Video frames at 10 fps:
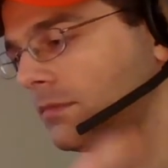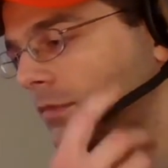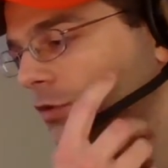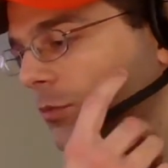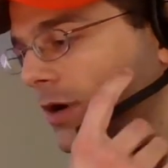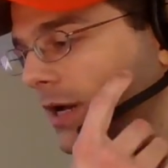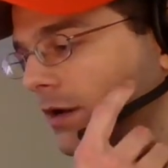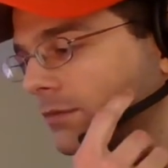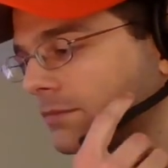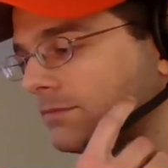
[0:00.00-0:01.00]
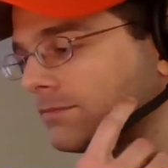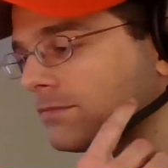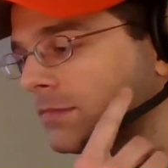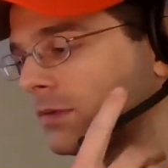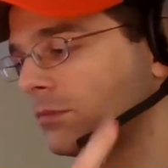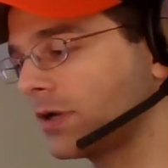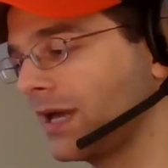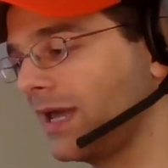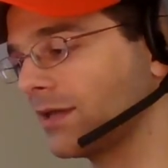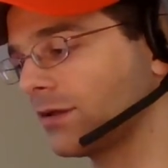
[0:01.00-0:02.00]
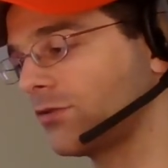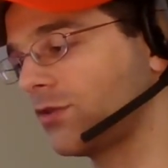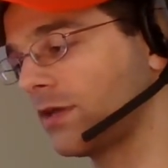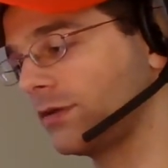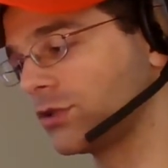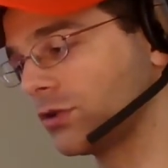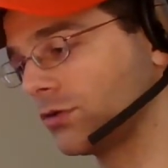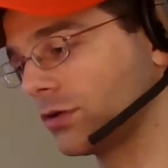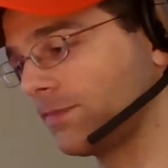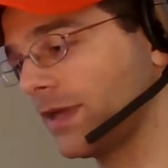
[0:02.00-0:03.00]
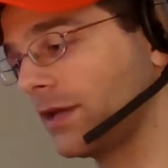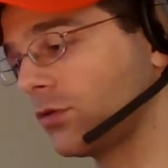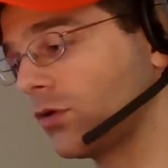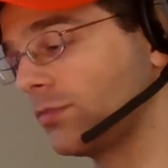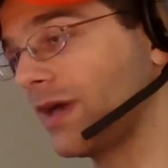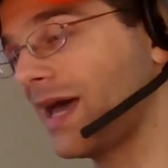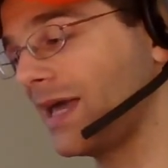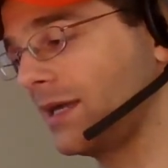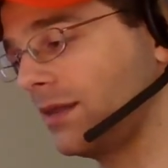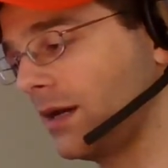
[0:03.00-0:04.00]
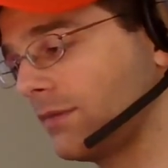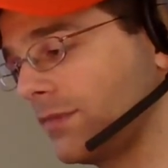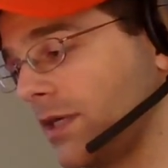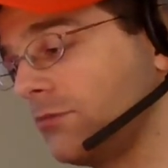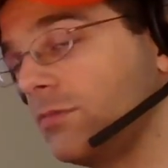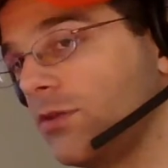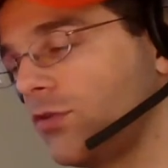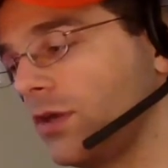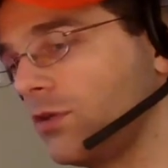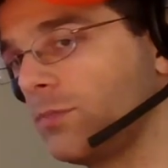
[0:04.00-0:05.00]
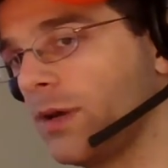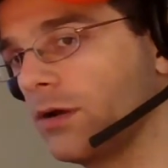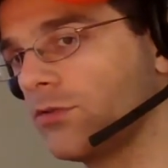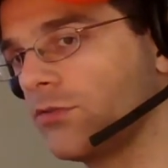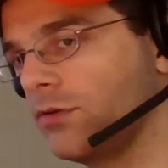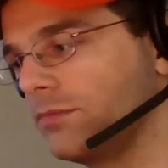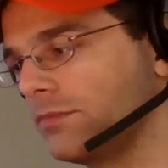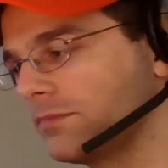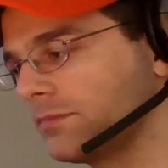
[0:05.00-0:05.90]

Miss Morengo put a hand on Stanley's shoulder and told him to hang in there. He would be seeing his parents soon.